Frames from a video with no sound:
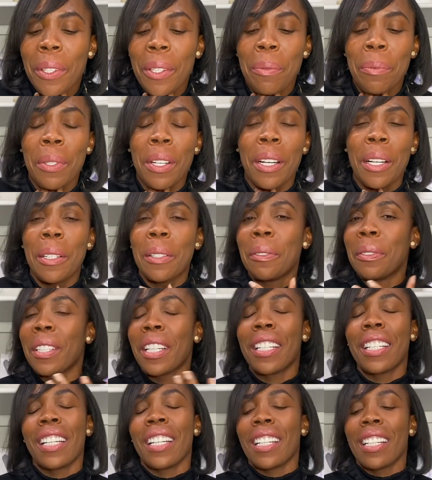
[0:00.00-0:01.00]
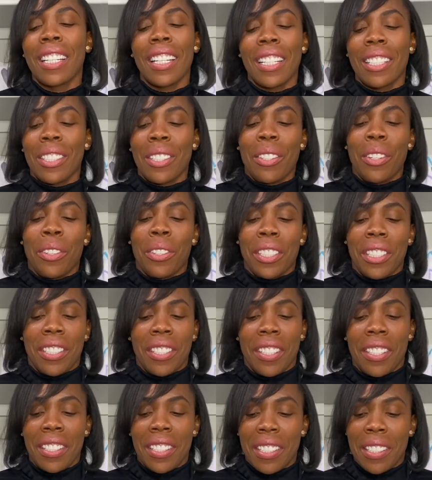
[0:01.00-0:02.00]
But it's
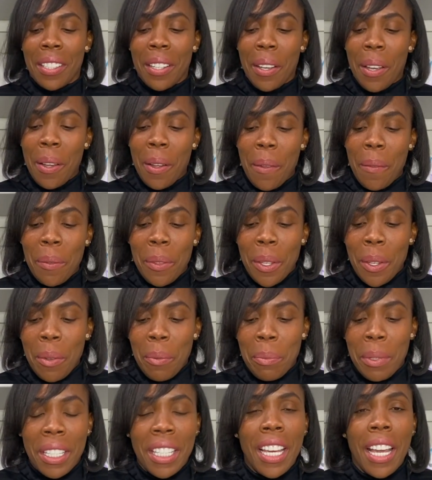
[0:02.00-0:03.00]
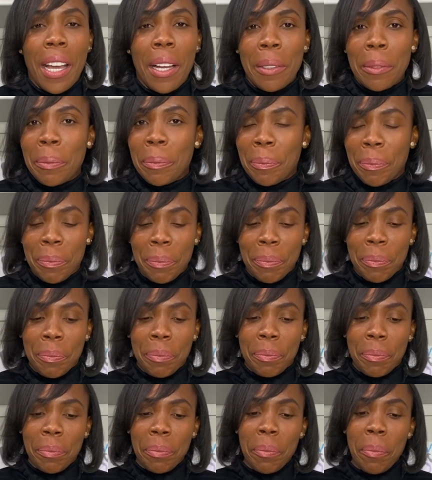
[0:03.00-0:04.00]
gorgeous. But yeah,
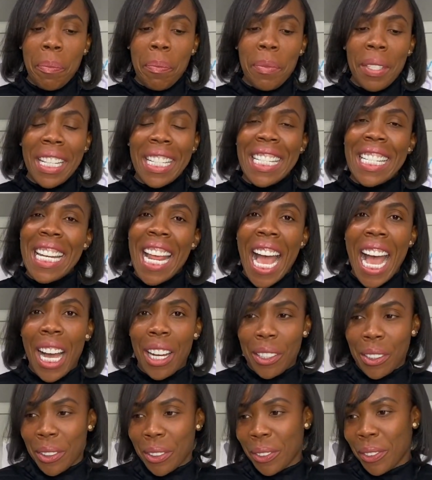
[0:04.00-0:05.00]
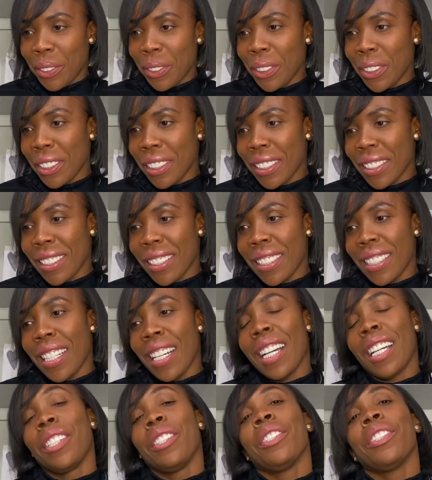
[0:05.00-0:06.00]
now
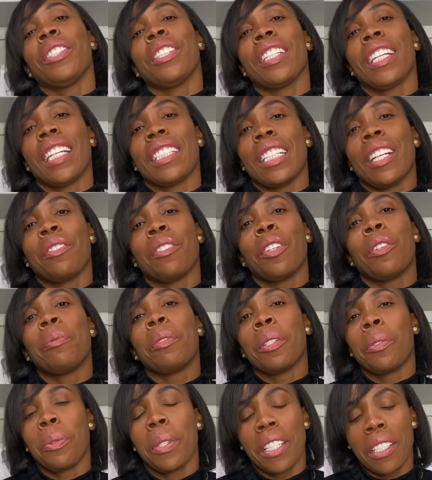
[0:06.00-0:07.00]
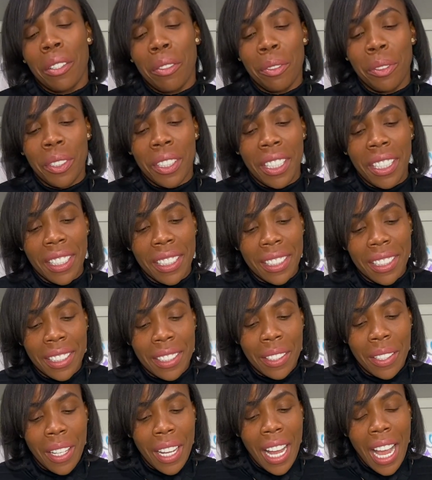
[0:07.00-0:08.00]
I know you guys have all been waiting for this.
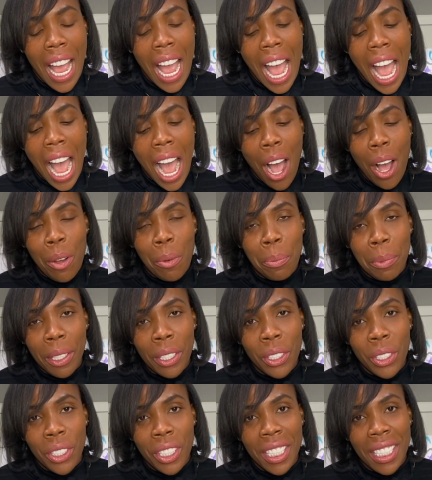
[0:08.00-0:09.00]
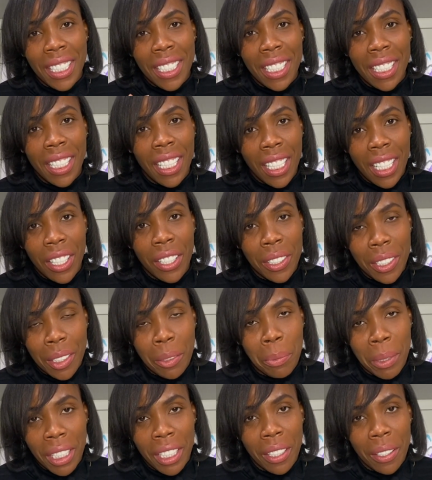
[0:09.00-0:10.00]
How much did it cost
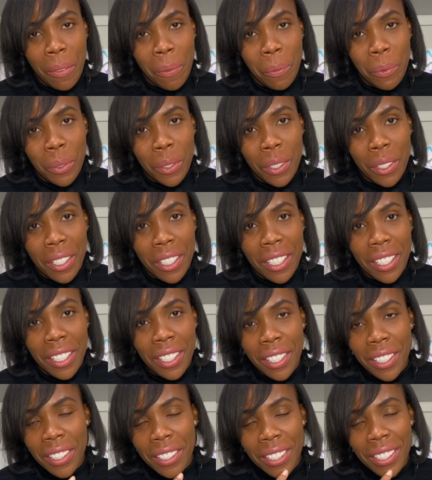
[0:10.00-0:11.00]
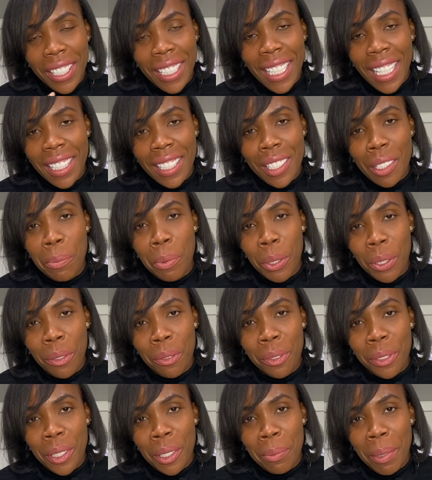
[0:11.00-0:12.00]
me to get this
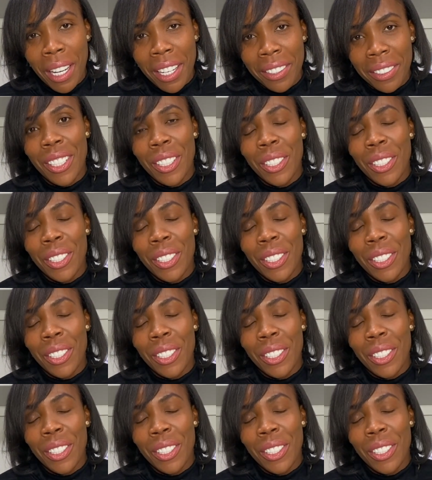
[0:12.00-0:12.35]
beautiful smile?